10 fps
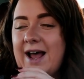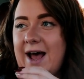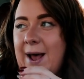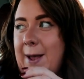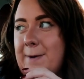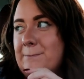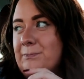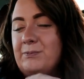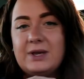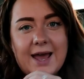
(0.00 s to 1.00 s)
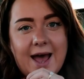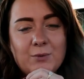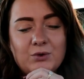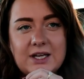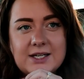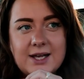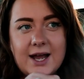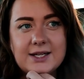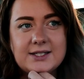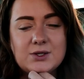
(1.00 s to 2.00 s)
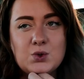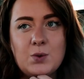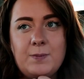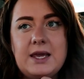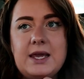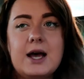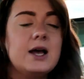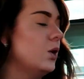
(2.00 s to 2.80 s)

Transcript: Um, but yeah, I'm really excited to be here.